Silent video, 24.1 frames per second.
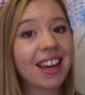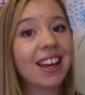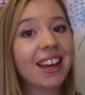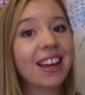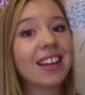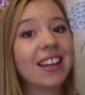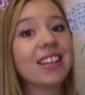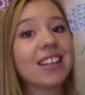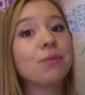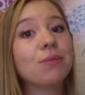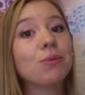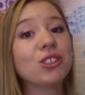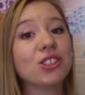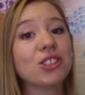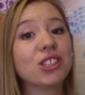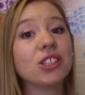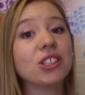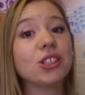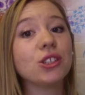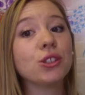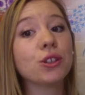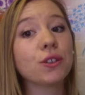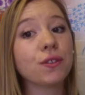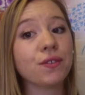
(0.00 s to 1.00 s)
which
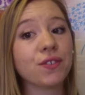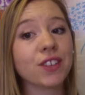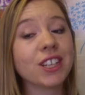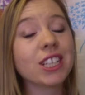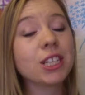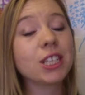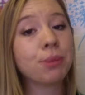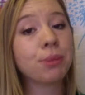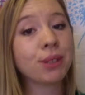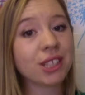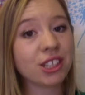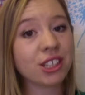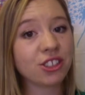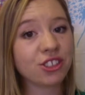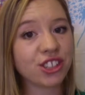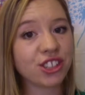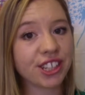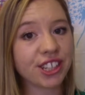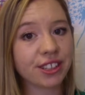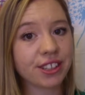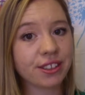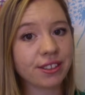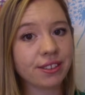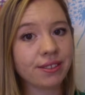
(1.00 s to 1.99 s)
is your fixed
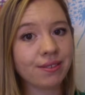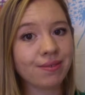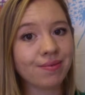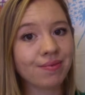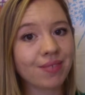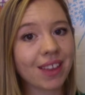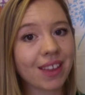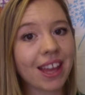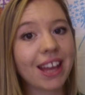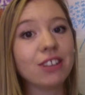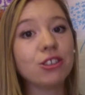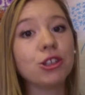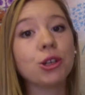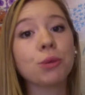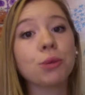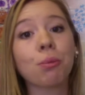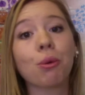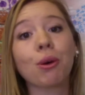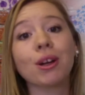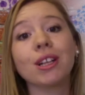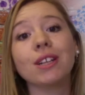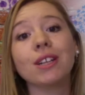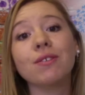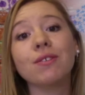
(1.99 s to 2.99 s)
position, and your
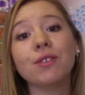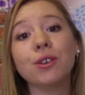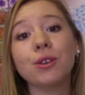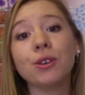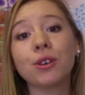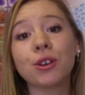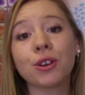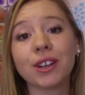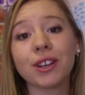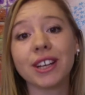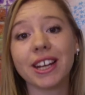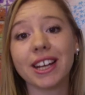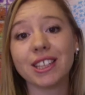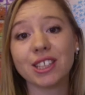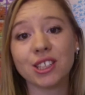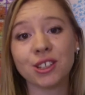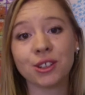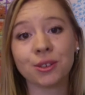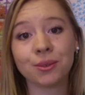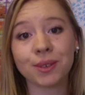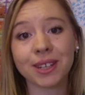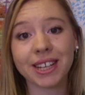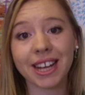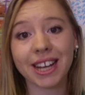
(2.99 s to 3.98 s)
point of view creates
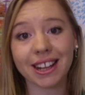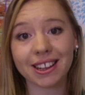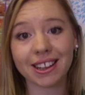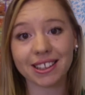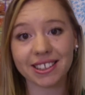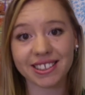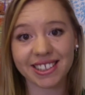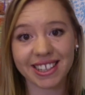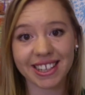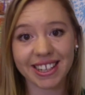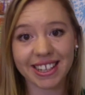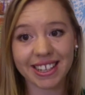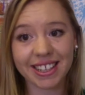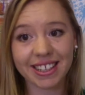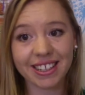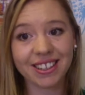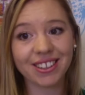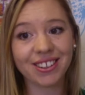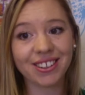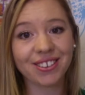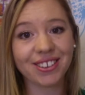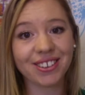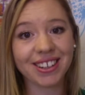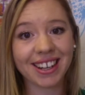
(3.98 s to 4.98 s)
your reality
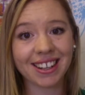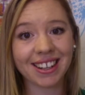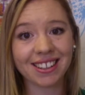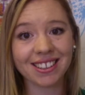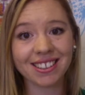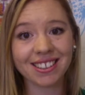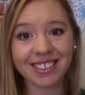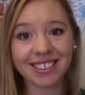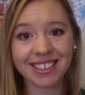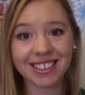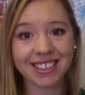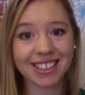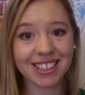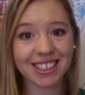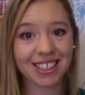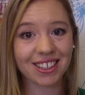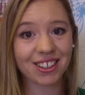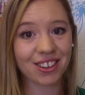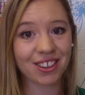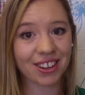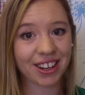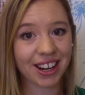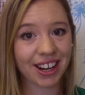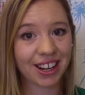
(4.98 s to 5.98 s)
doesn't
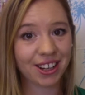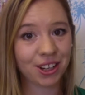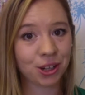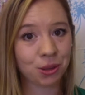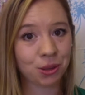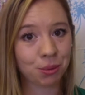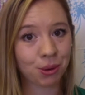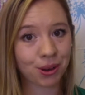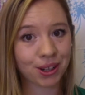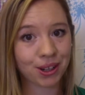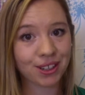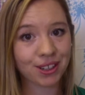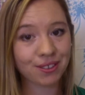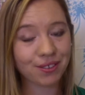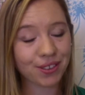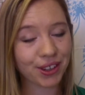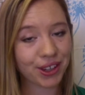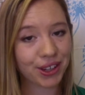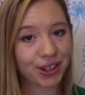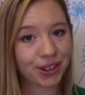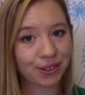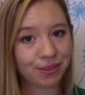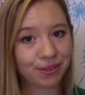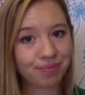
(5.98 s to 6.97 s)
create your point of
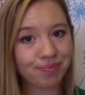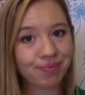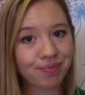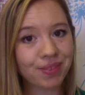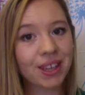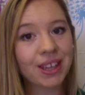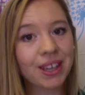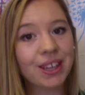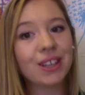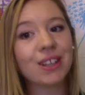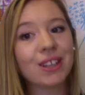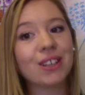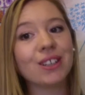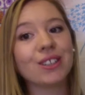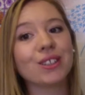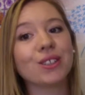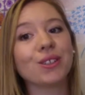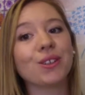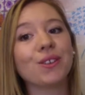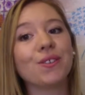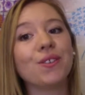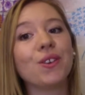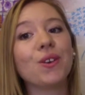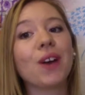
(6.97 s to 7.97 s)
view. So
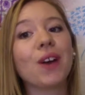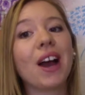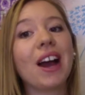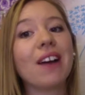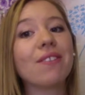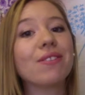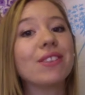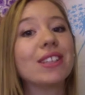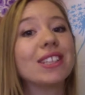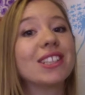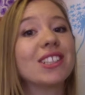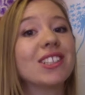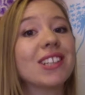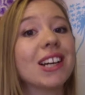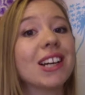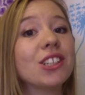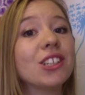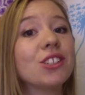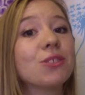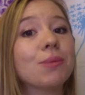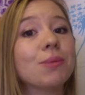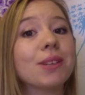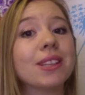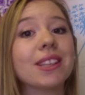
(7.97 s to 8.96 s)
if you have this
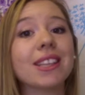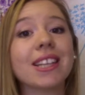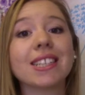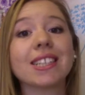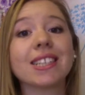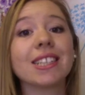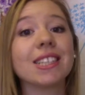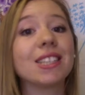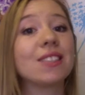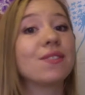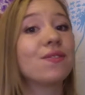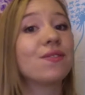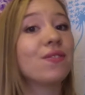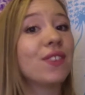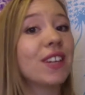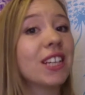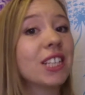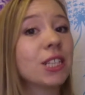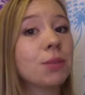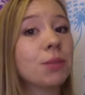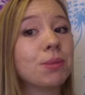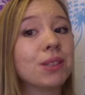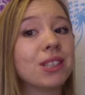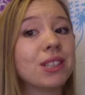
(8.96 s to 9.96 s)
judgment that's this
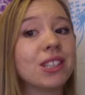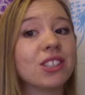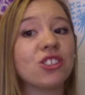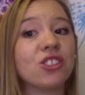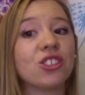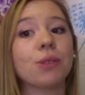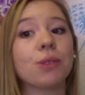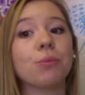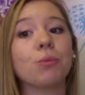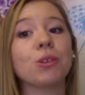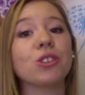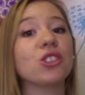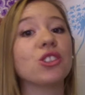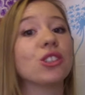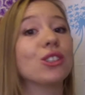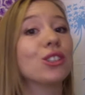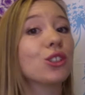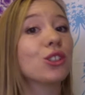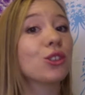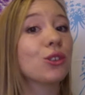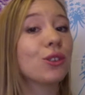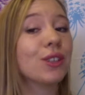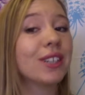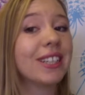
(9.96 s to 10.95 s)
fixed position, which is
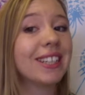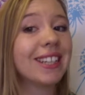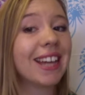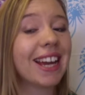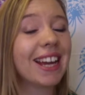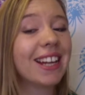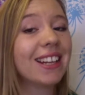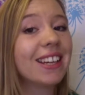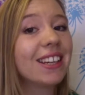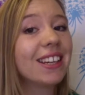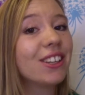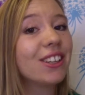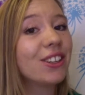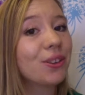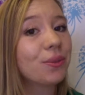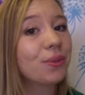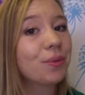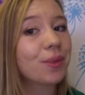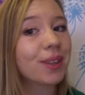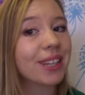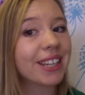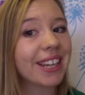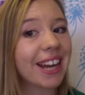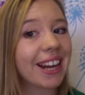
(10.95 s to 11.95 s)
creating your
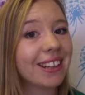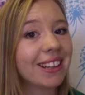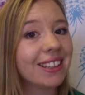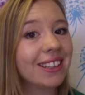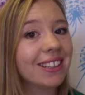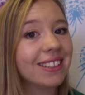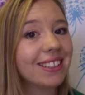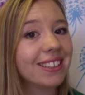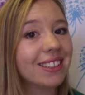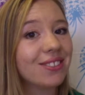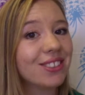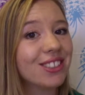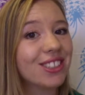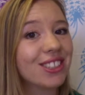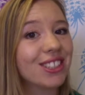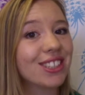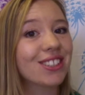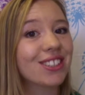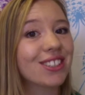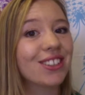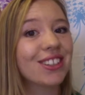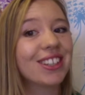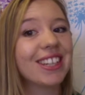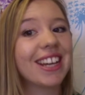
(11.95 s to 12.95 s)
reality, which is
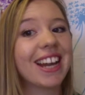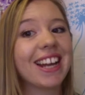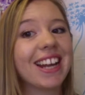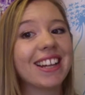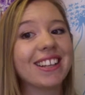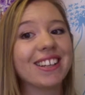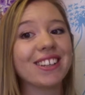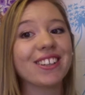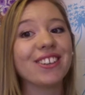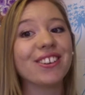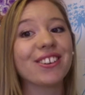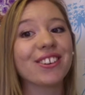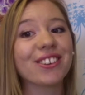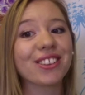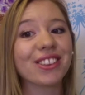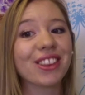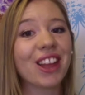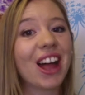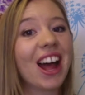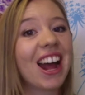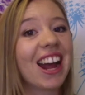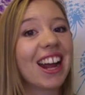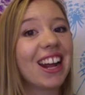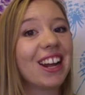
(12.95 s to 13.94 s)
creating your
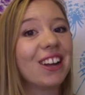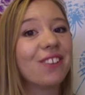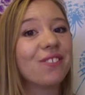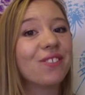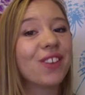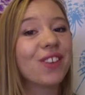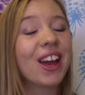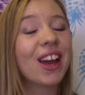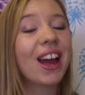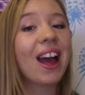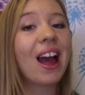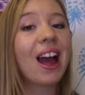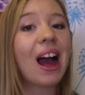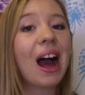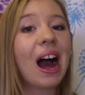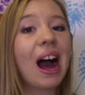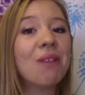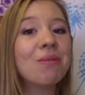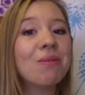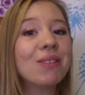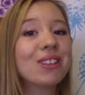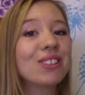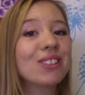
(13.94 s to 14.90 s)
life, how much